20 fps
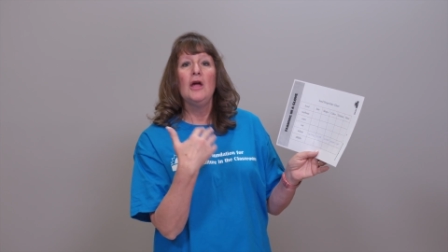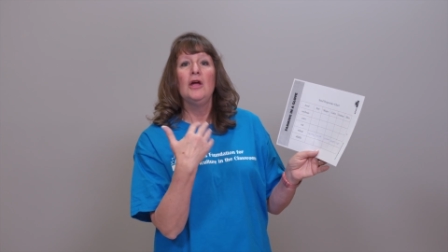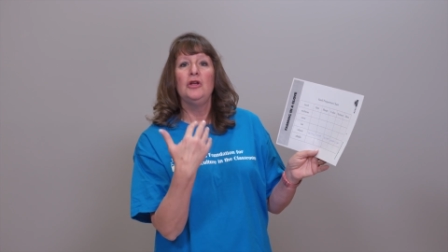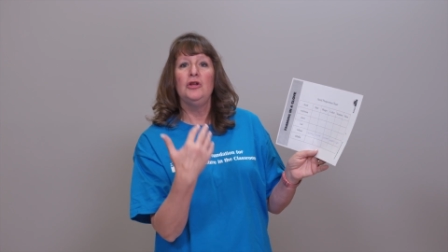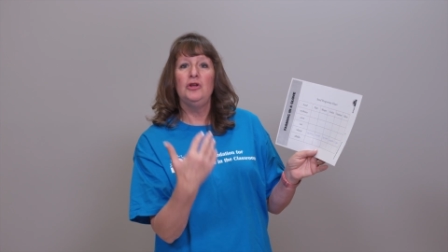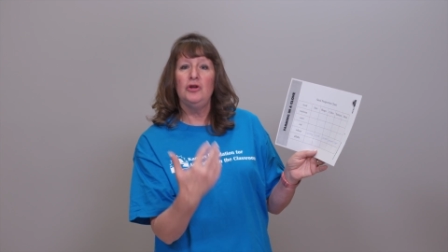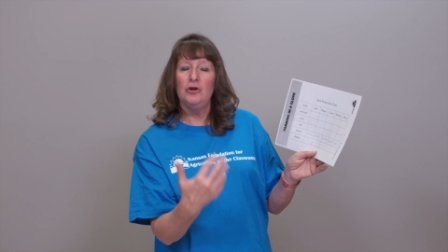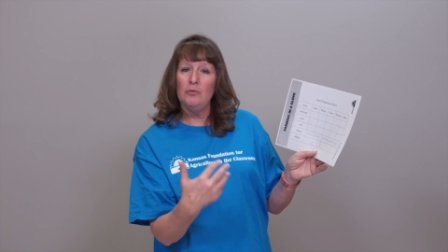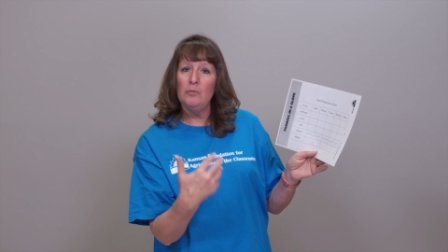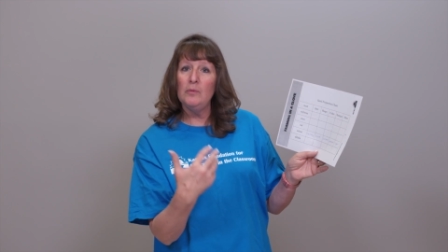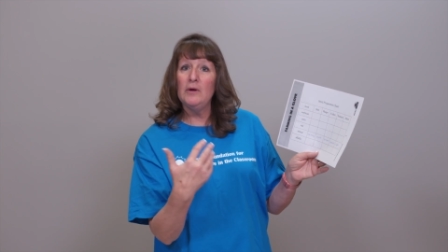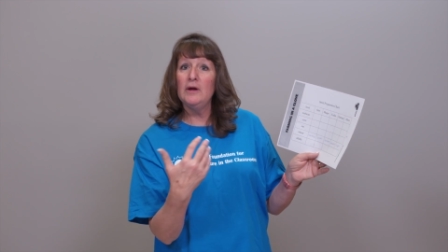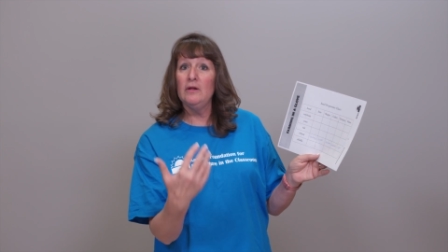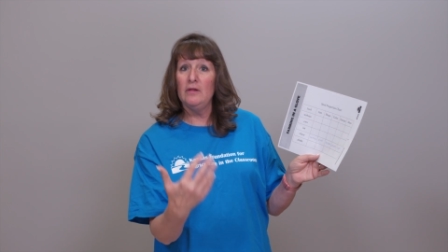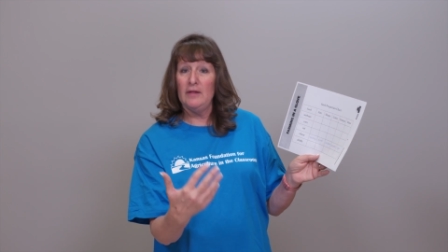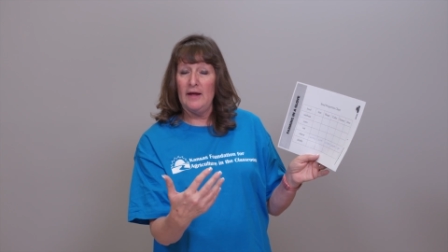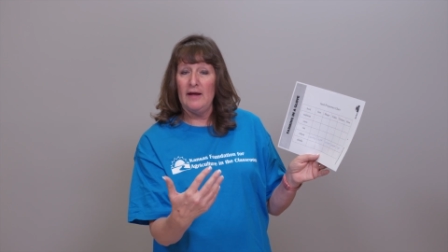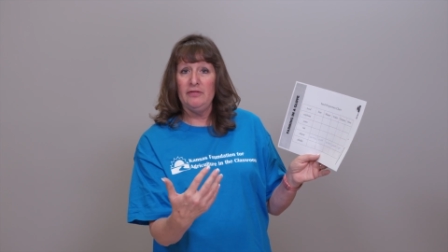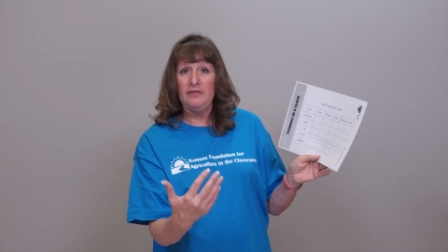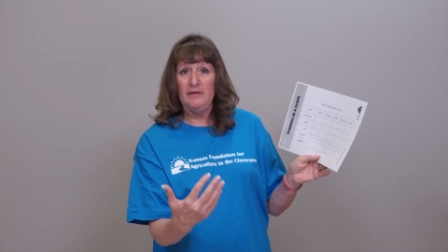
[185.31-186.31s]
You
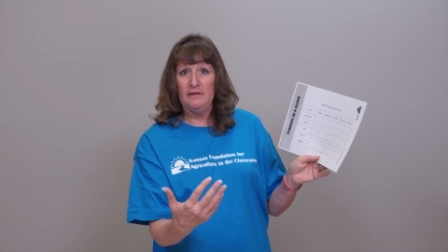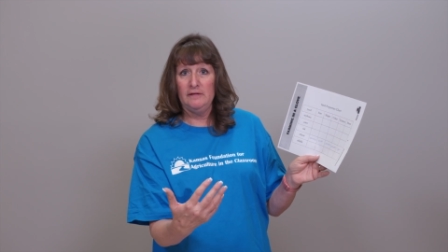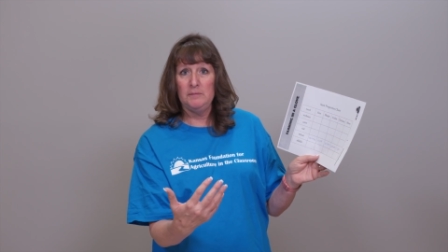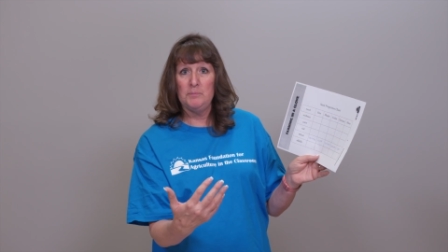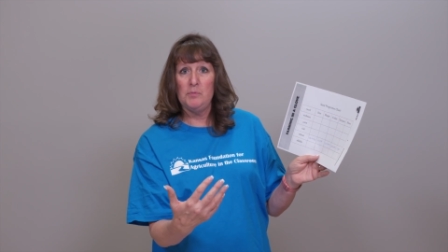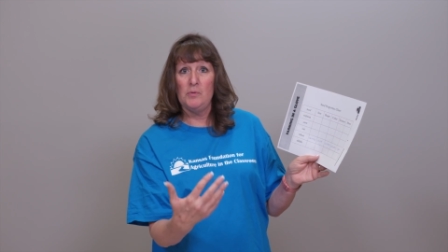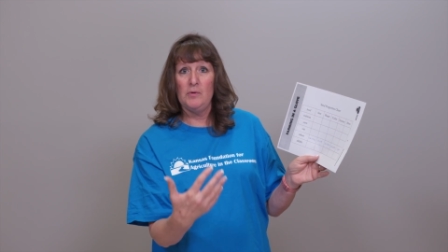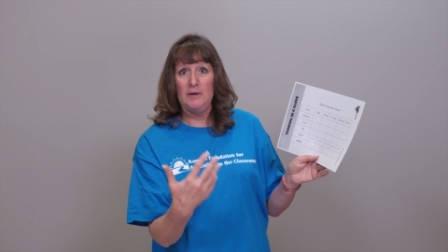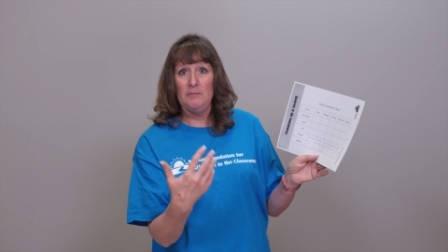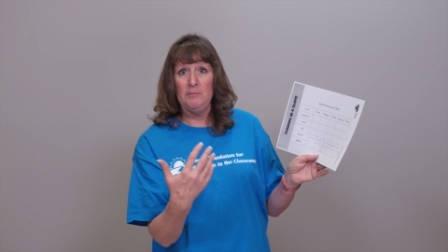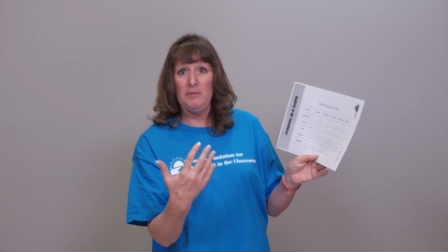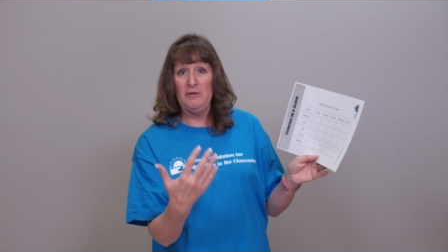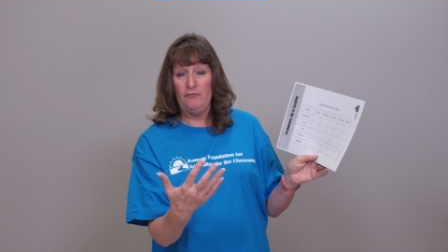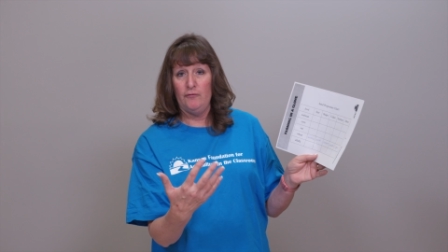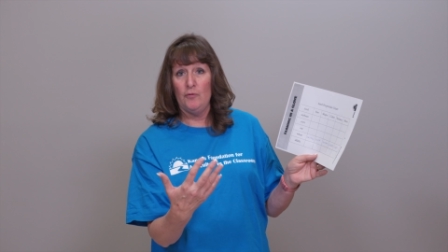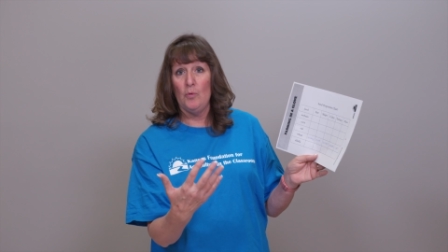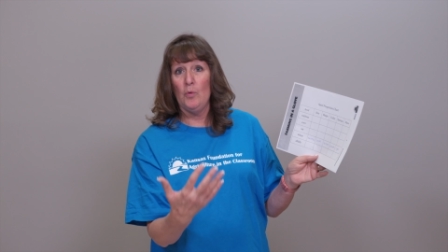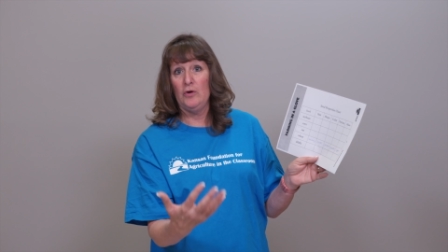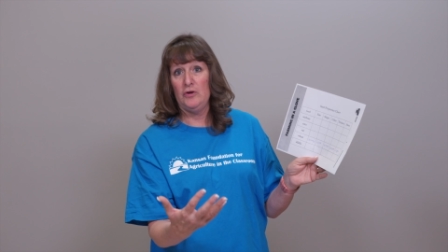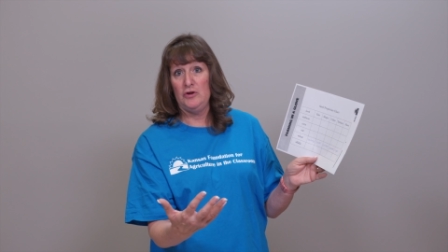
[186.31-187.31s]
will, at this point,
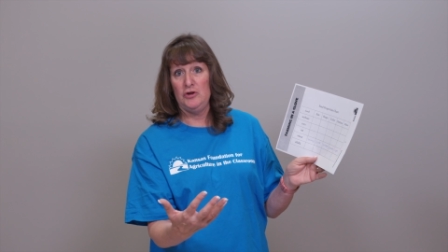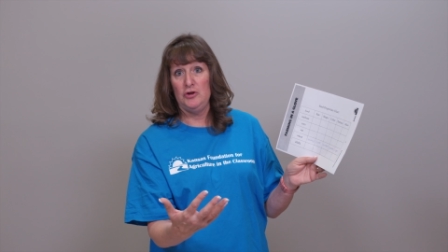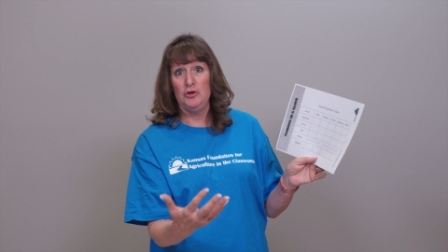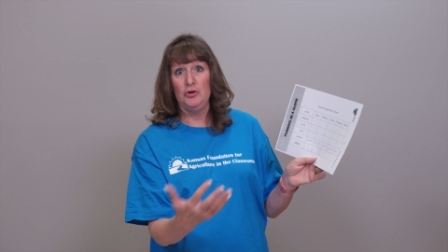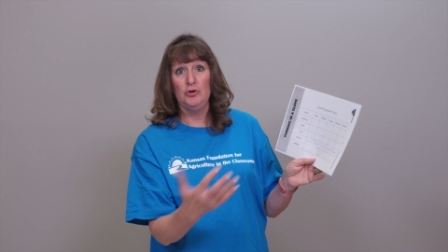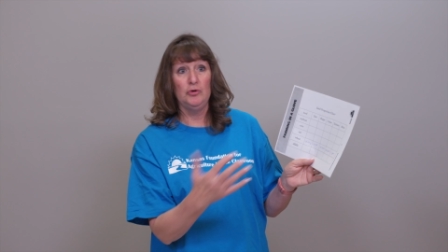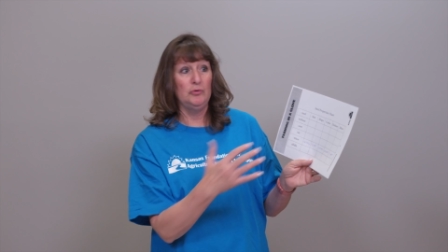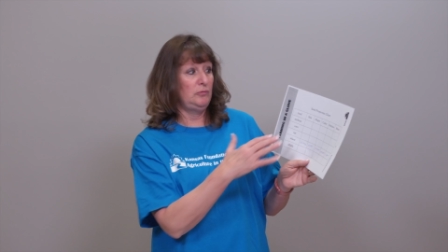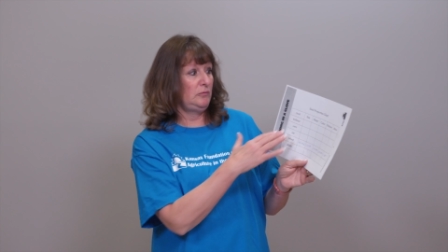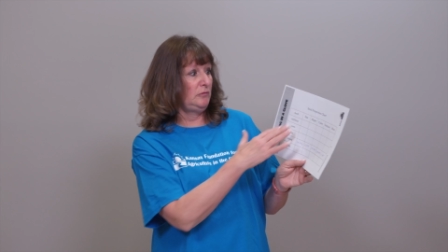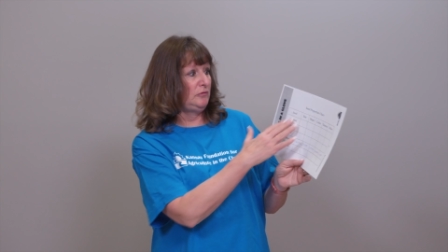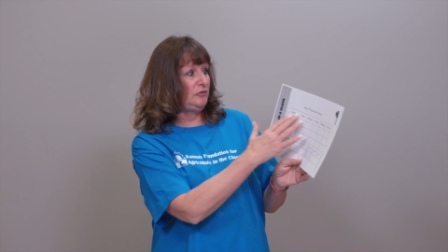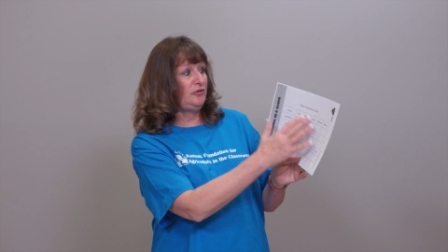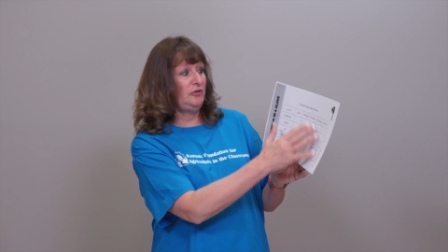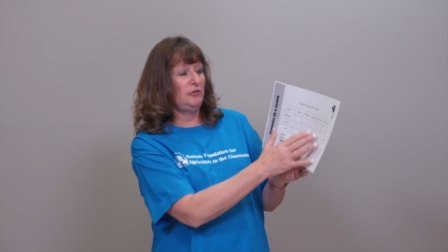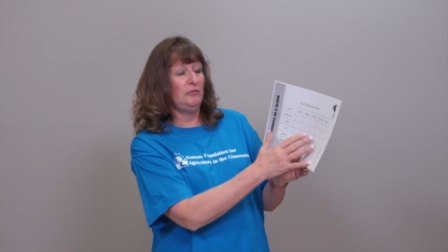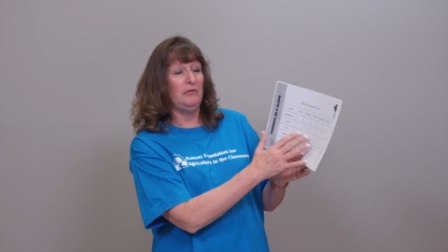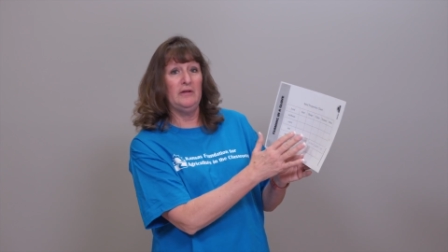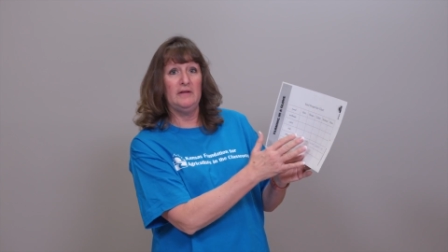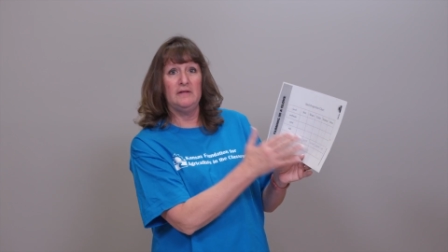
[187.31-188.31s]
before you
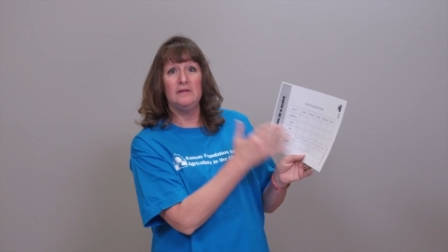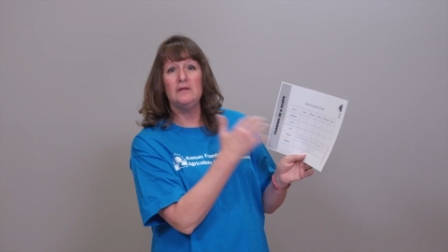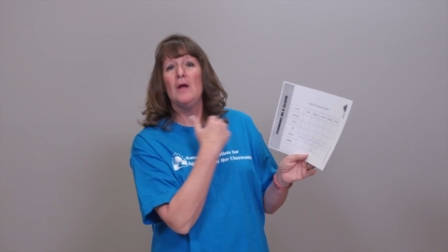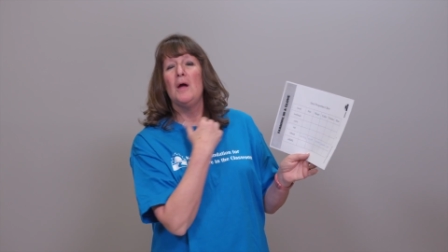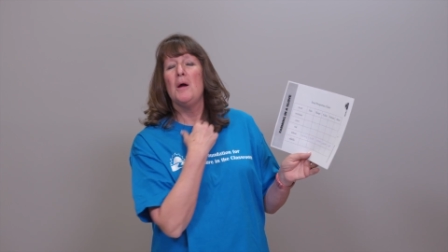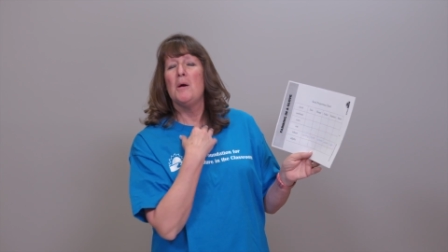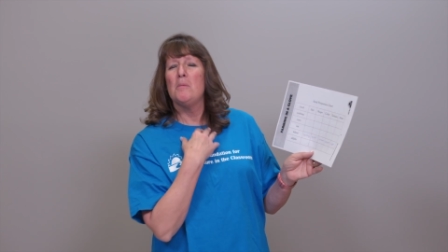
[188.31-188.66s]
do this,